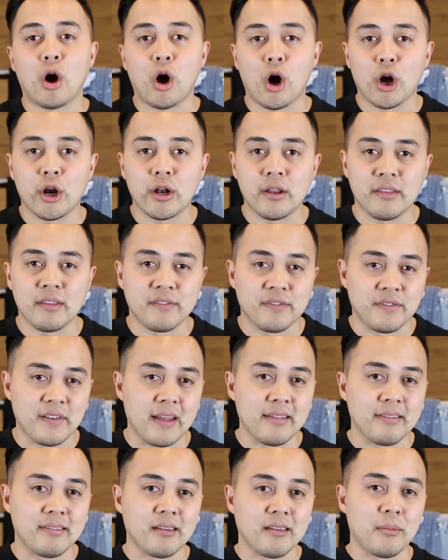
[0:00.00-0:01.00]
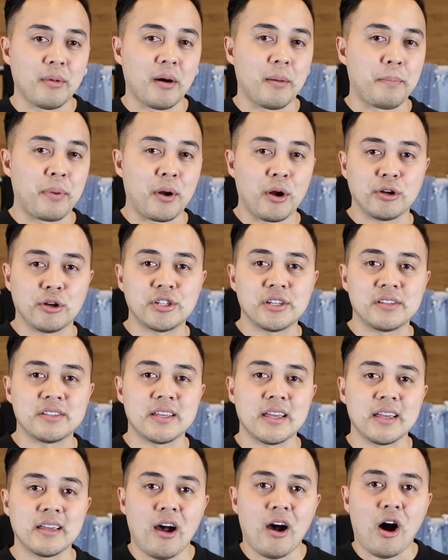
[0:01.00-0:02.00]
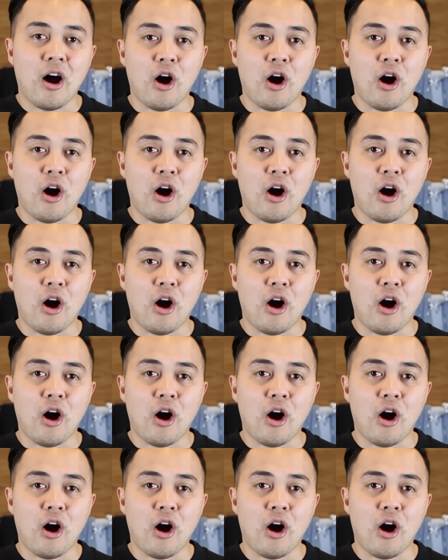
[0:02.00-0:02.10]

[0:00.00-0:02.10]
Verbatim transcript: on the fence about purchasing.